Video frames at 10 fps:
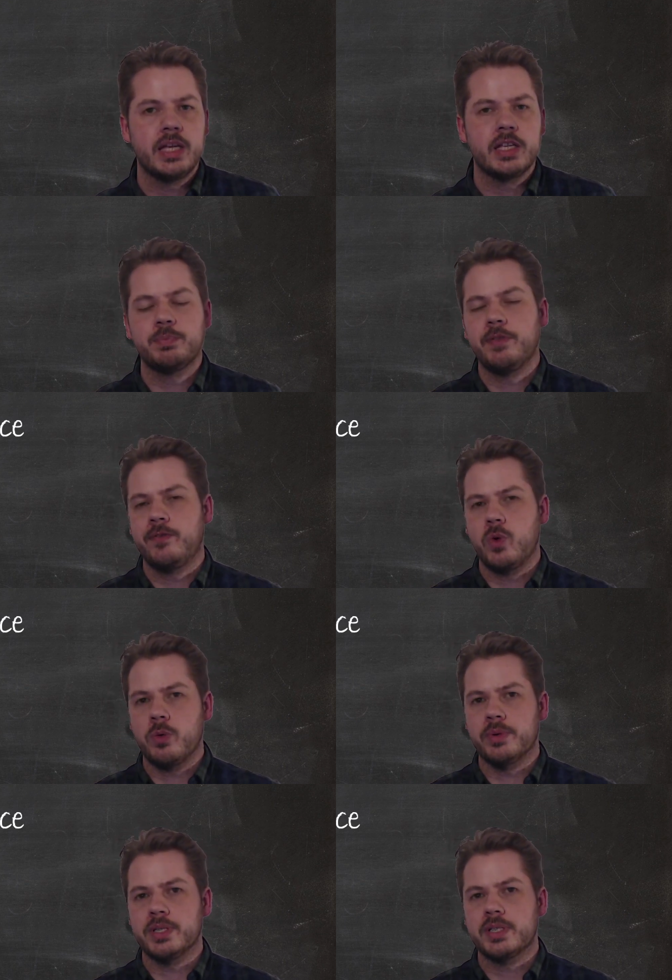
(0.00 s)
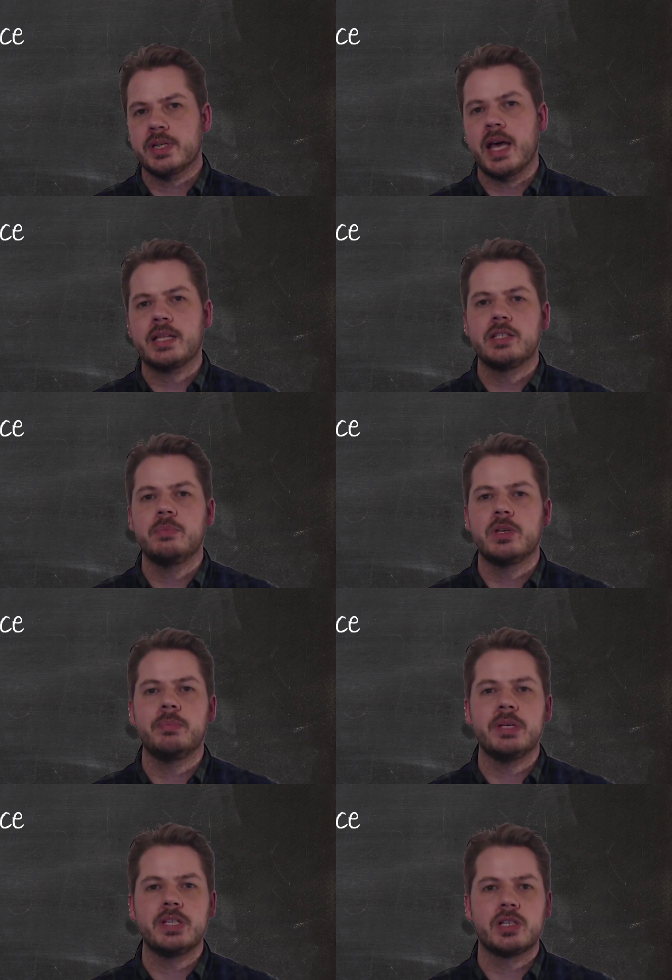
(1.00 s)
Its performance. Atom can
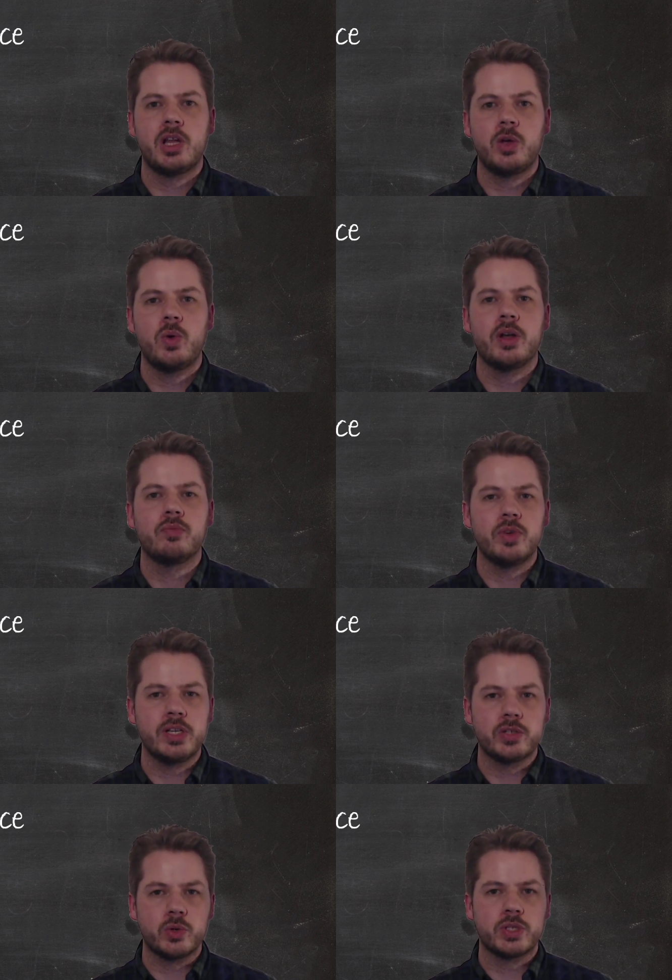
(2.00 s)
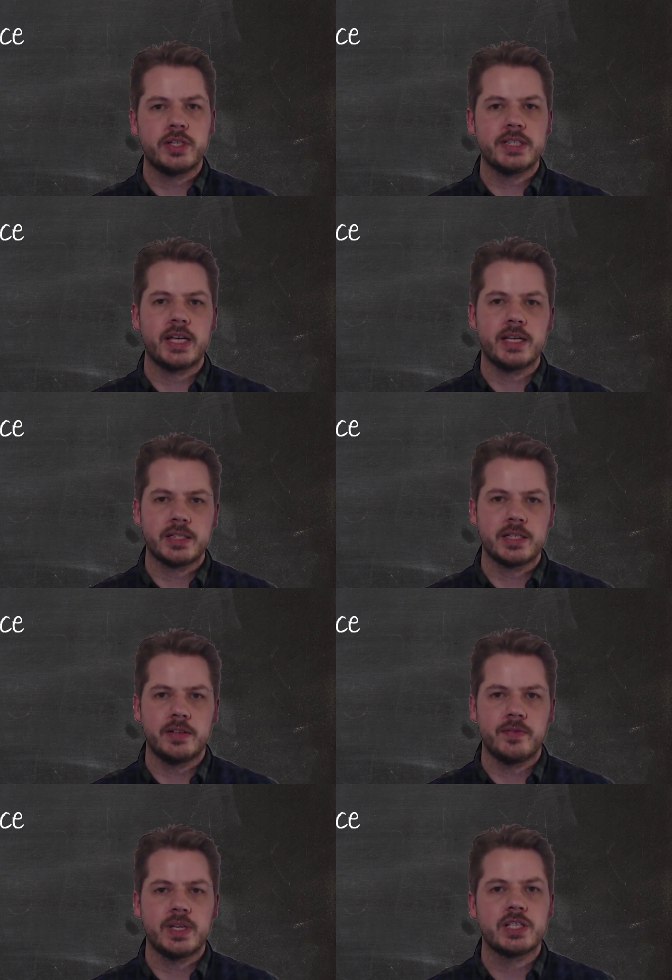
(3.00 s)
be slow and resource
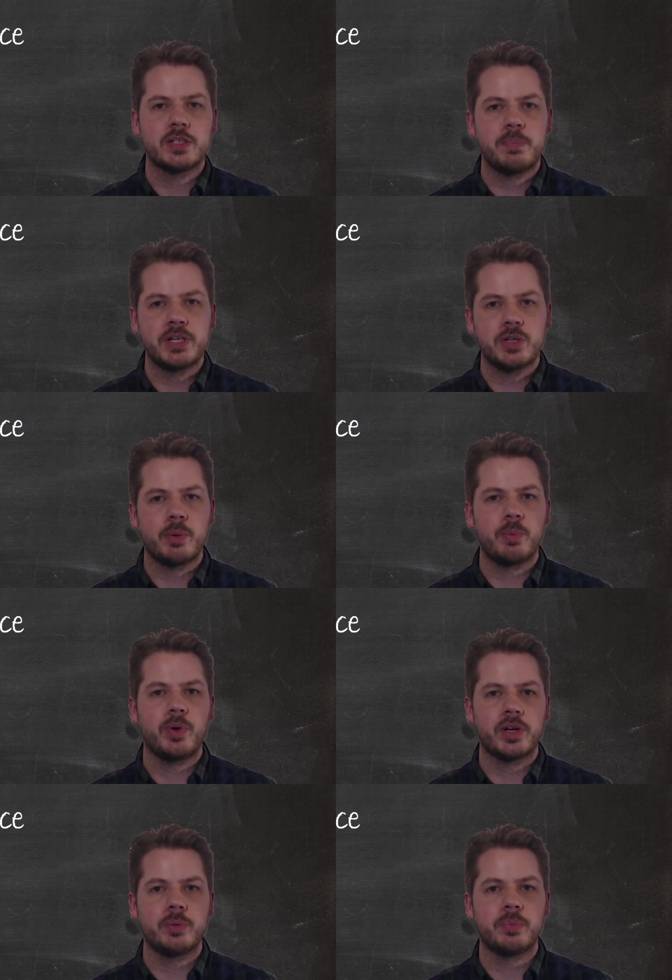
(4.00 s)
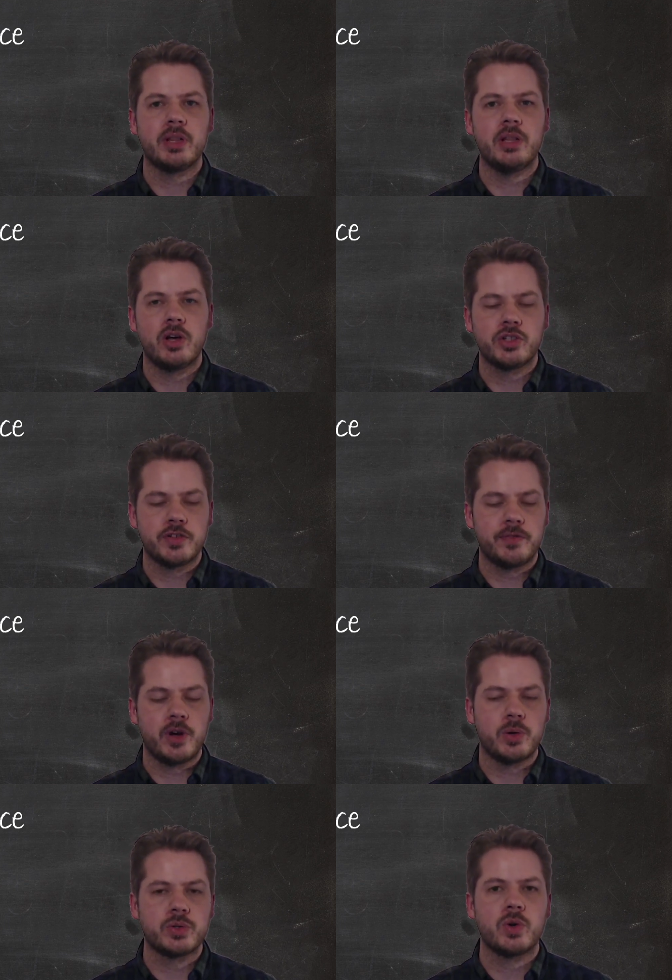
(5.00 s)
intensive, especially when working with large
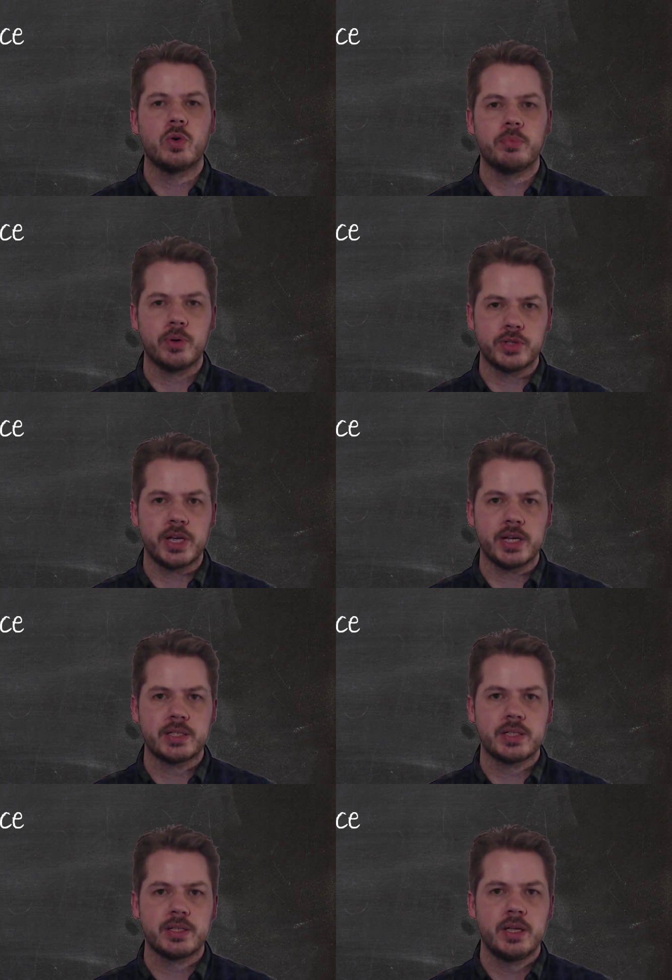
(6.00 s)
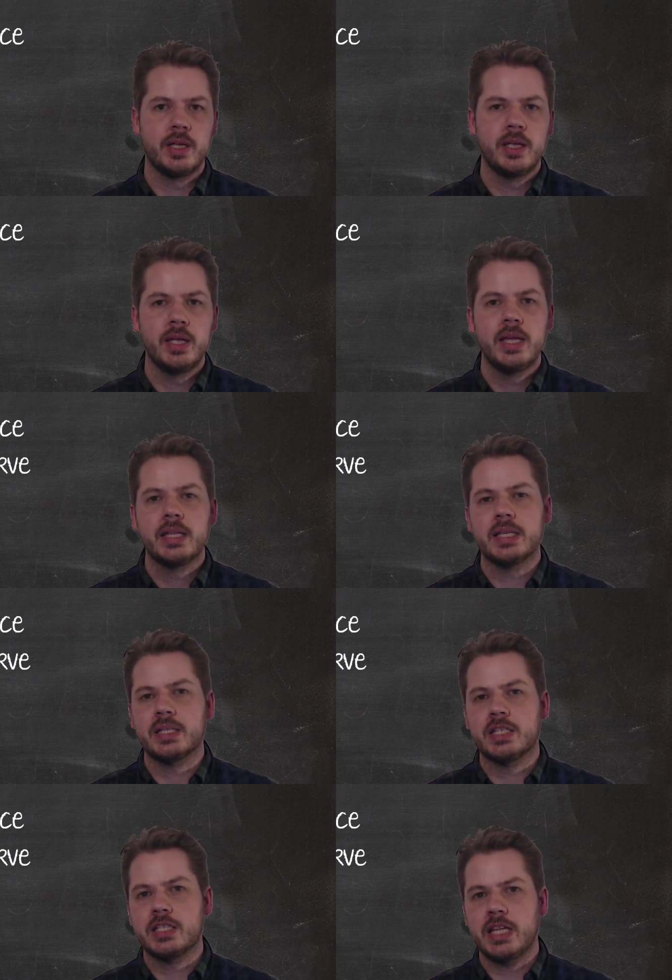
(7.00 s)
files or projects. There's a
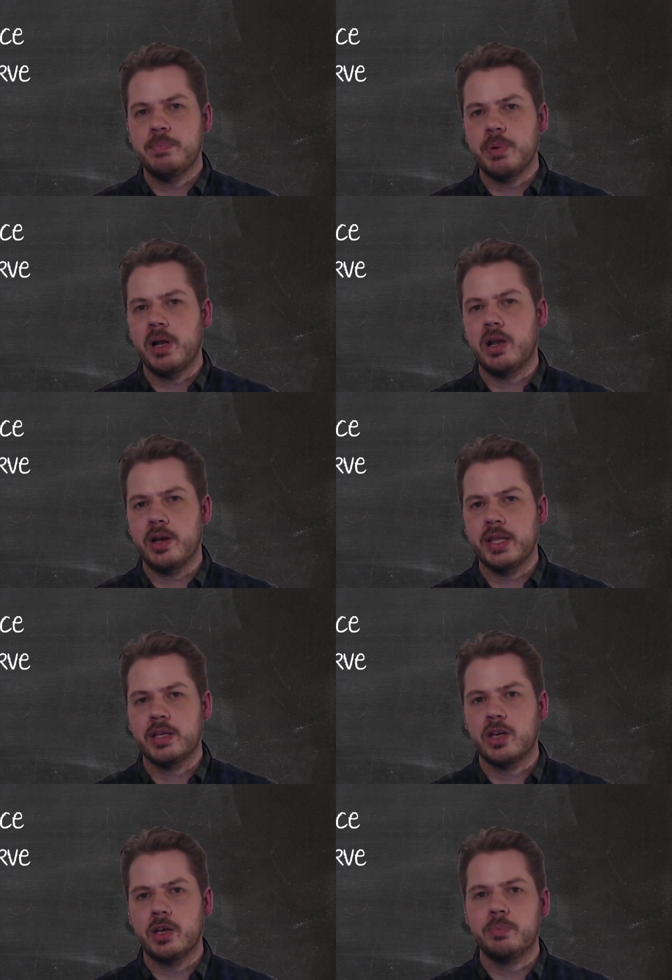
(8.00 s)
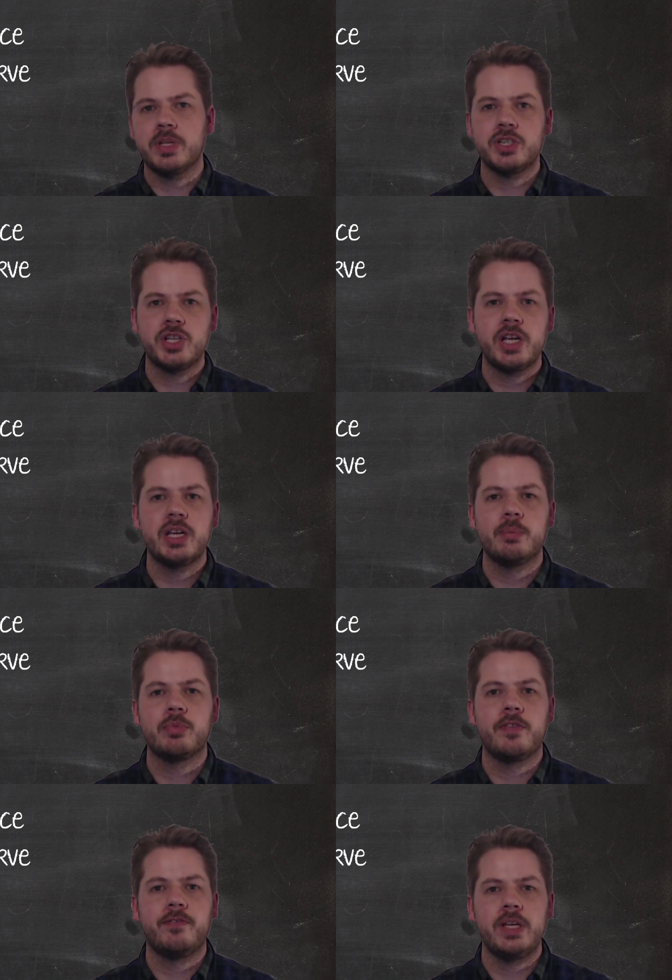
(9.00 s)
steeper learning curve. The sheer number
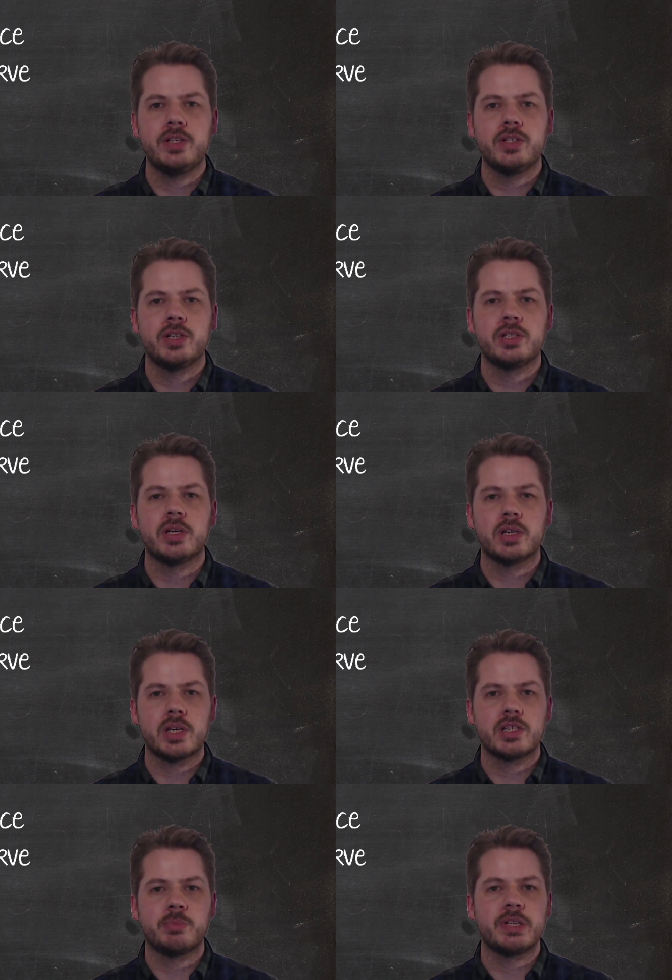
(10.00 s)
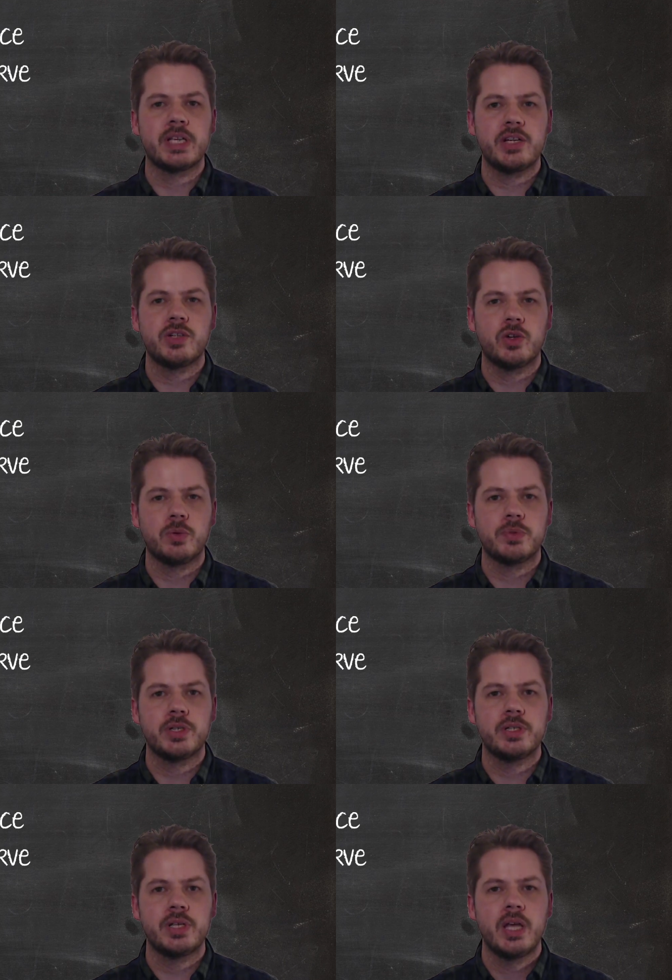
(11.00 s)
of features and customization
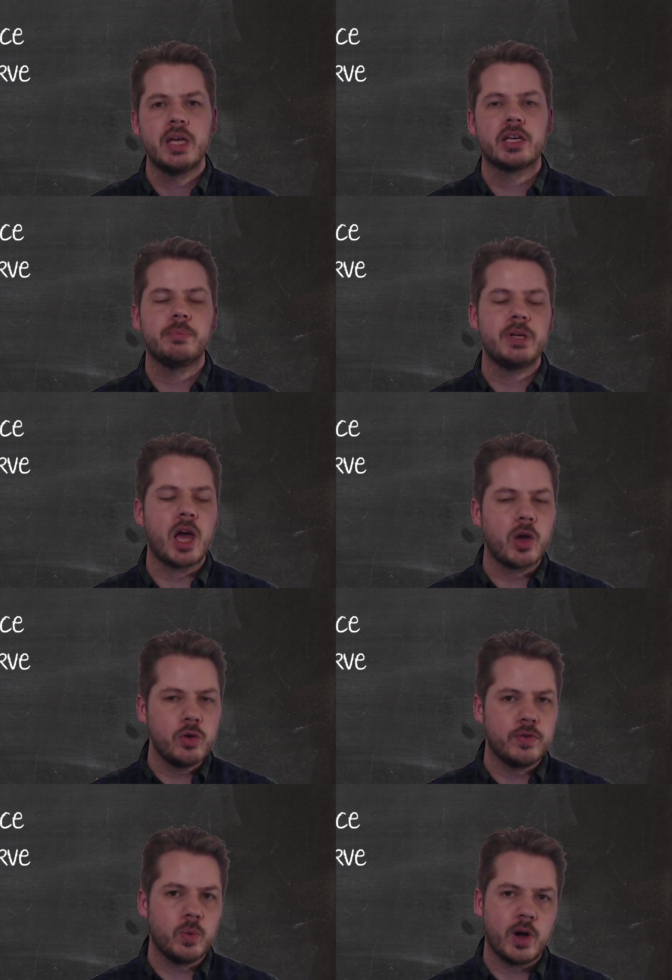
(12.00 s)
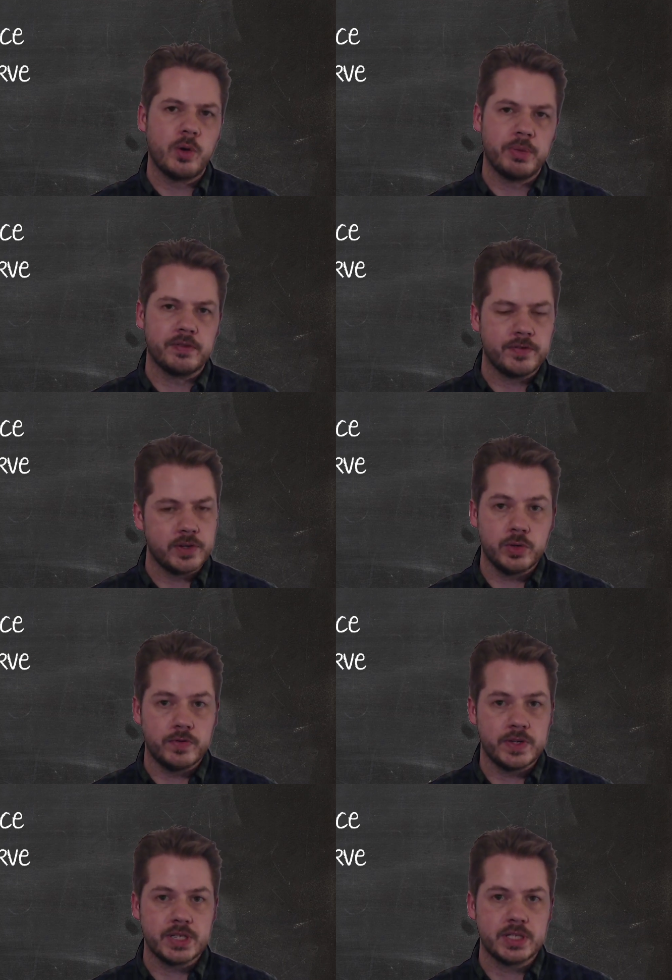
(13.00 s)
options can be overwhelming for new
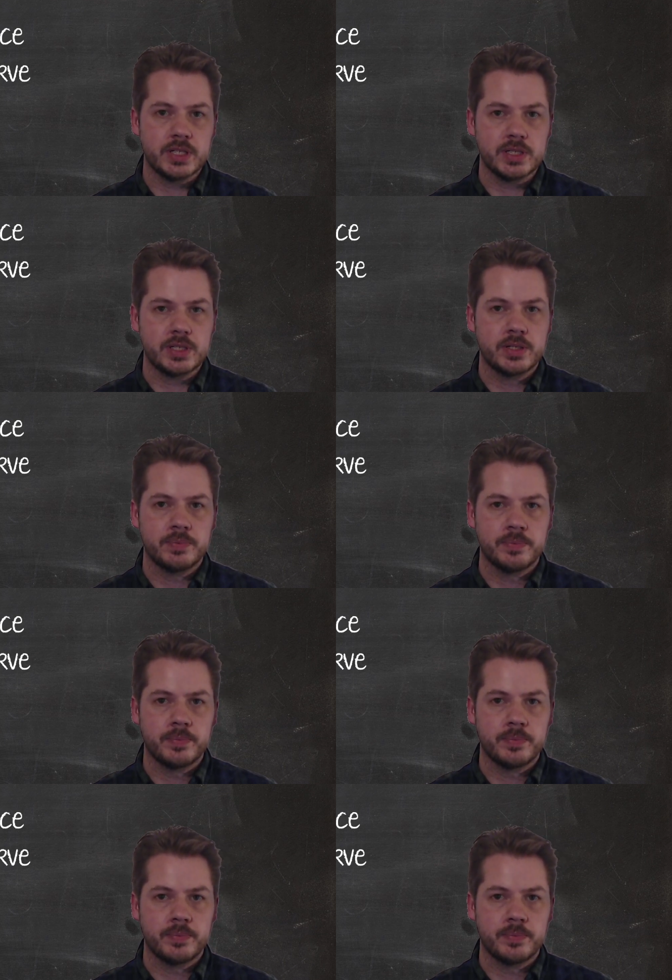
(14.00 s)
visitors.